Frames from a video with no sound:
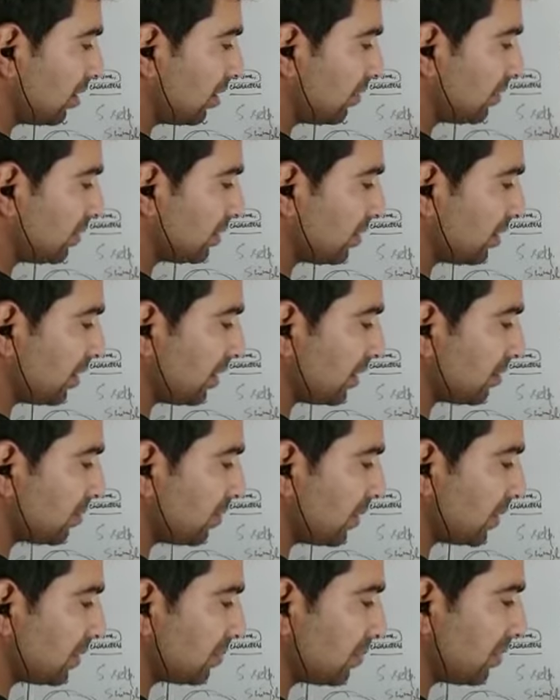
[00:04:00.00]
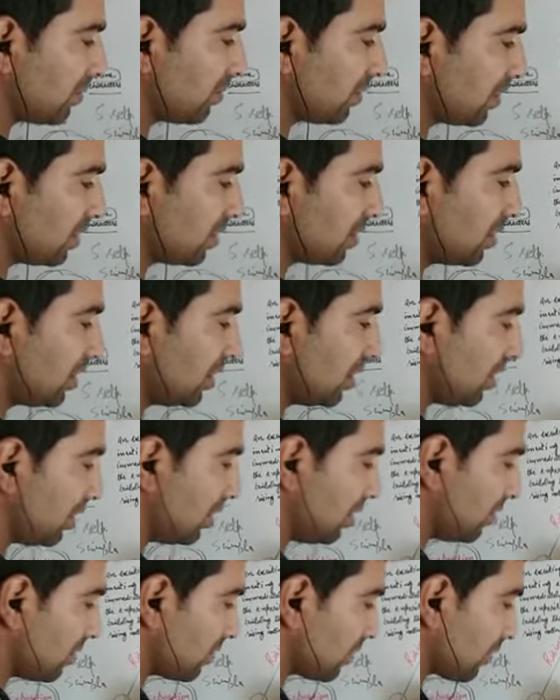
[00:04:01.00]
which takes place between
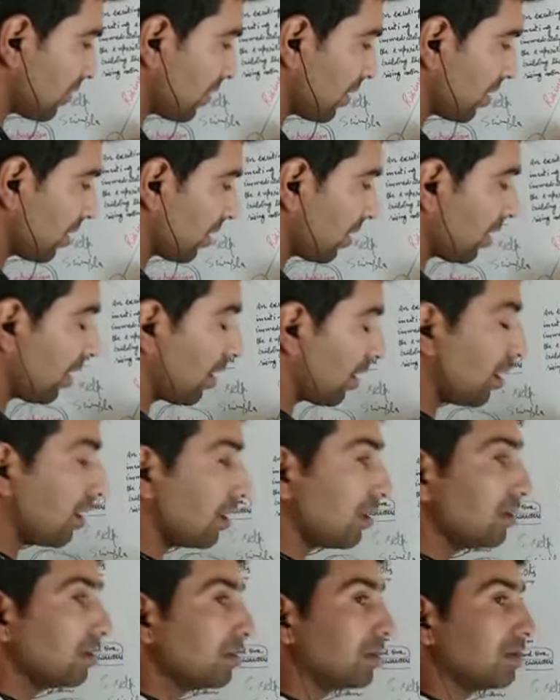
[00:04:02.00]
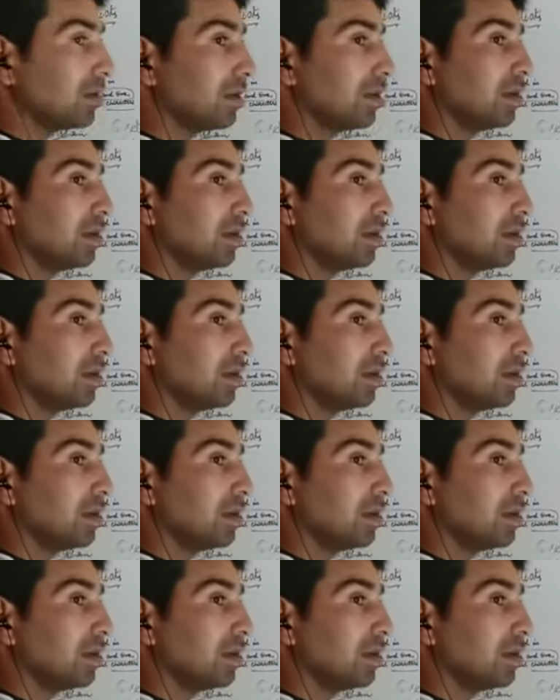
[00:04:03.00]
Dean and